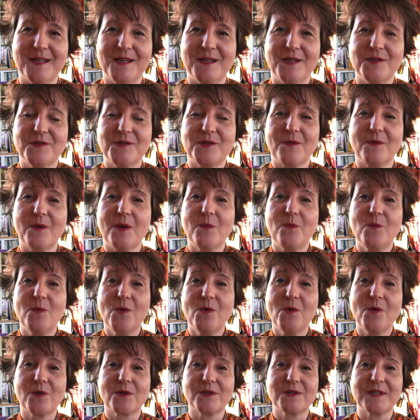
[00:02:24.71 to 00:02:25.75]
So
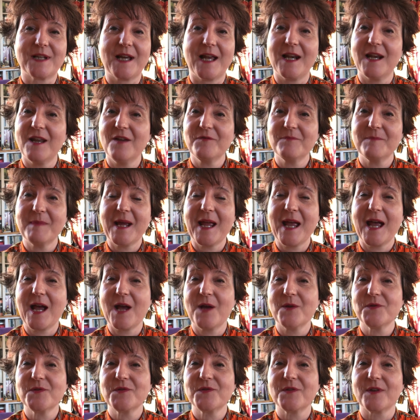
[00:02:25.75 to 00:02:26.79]
I left my
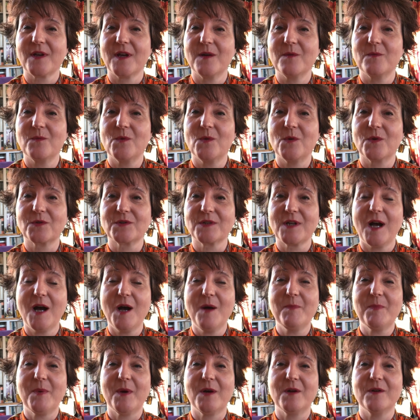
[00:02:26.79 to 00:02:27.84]
house, I walked
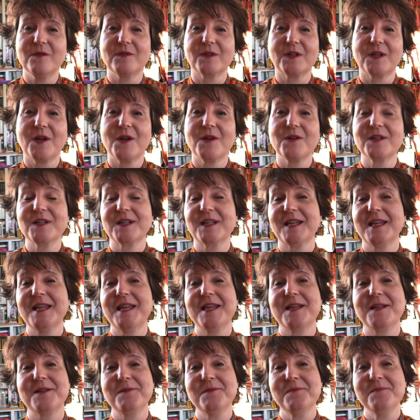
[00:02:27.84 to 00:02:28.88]
up over Conagher
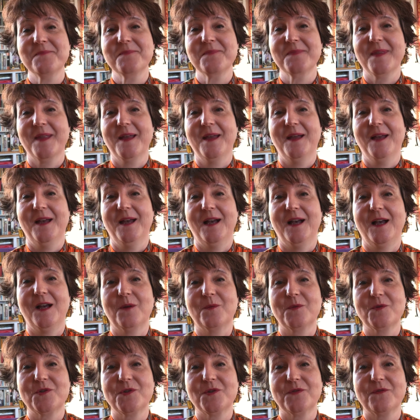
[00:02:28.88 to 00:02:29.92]
Hill,
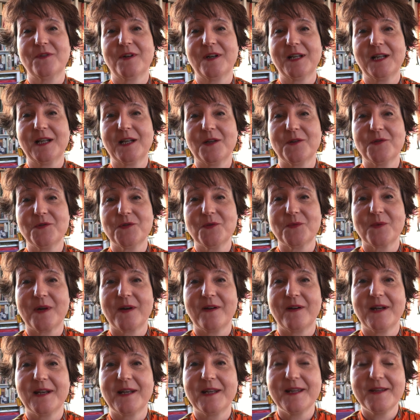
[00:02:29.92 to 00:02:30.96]
which is very close to
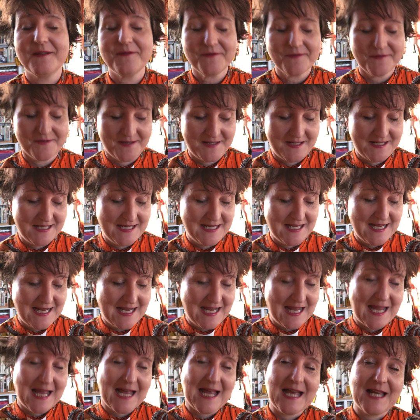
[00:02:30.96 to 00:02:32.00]
where I live,
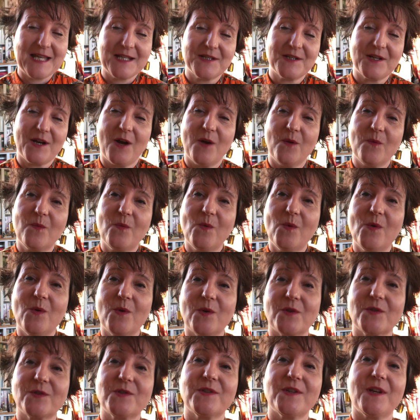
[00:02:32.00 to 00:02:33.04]
and I
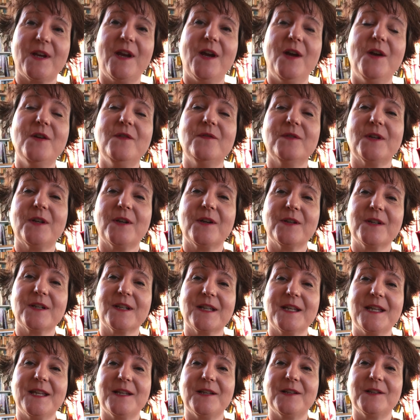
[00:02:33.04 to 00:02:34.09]
walked over
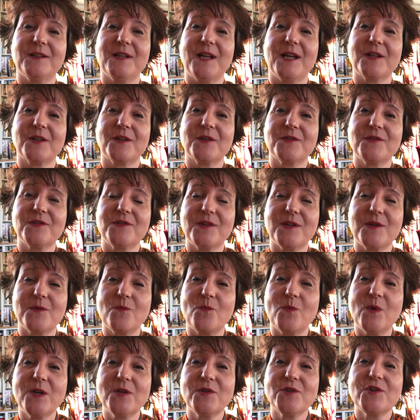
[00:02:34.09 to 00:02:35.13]
Conagher Hill and could see
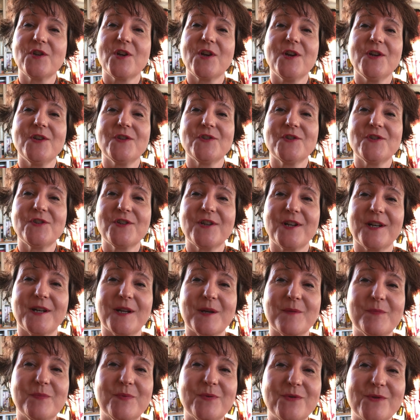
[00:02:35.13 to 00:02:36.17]
Whitchurch, and
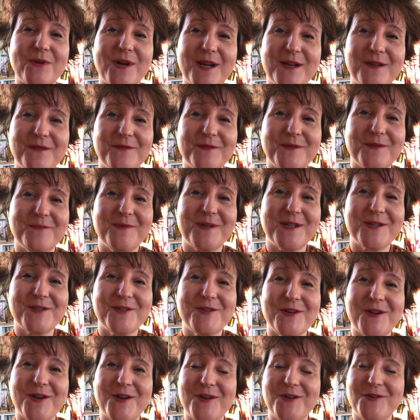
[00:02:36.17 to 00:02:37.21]
I prayed for
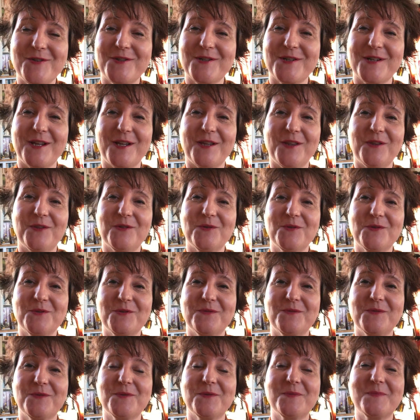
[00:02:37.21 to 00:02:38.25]
Whitchurch, and I thought
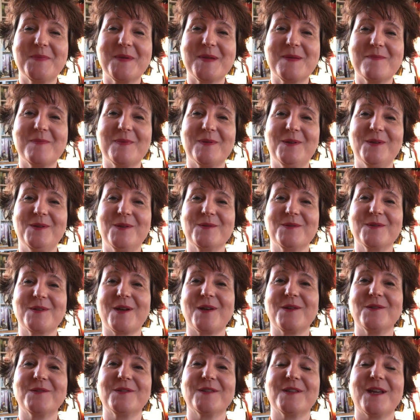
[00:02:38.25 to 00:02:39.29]
of all the people who
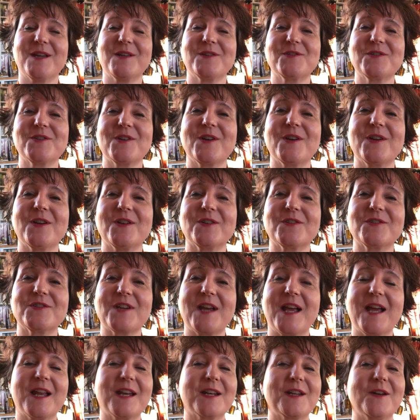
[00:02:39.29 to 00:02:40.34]
go to that church
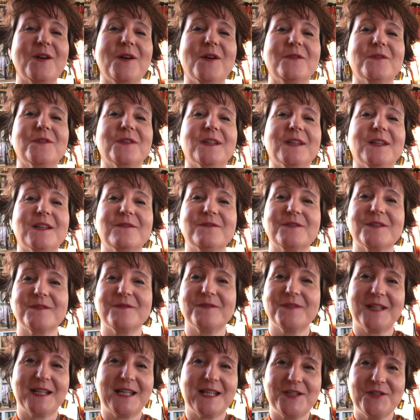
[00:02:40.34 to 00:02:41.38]
and of the lovely
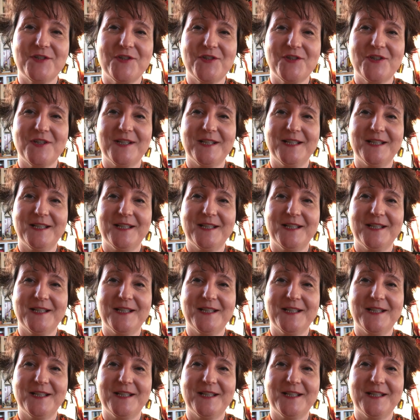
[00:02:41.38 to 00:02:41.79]
village.